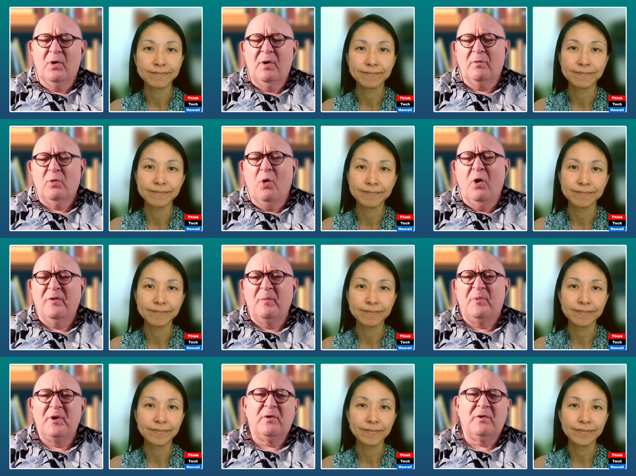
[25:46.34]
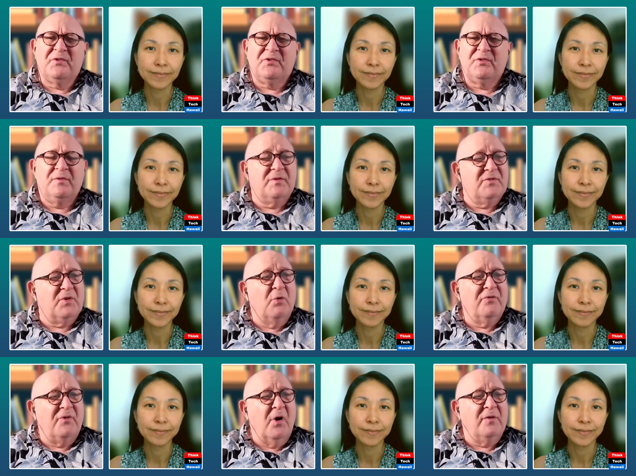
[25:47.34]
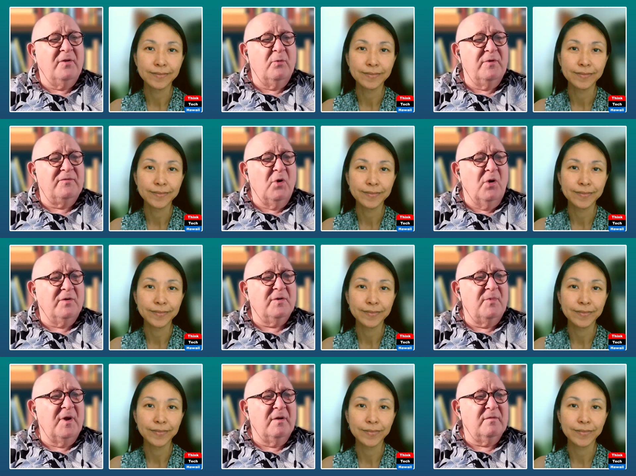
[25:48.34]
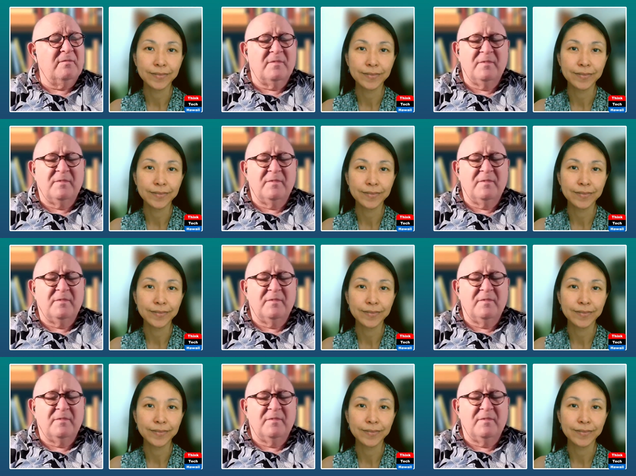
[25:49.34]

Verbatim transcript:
Speaker 1: are all the bills so far that we've talked about,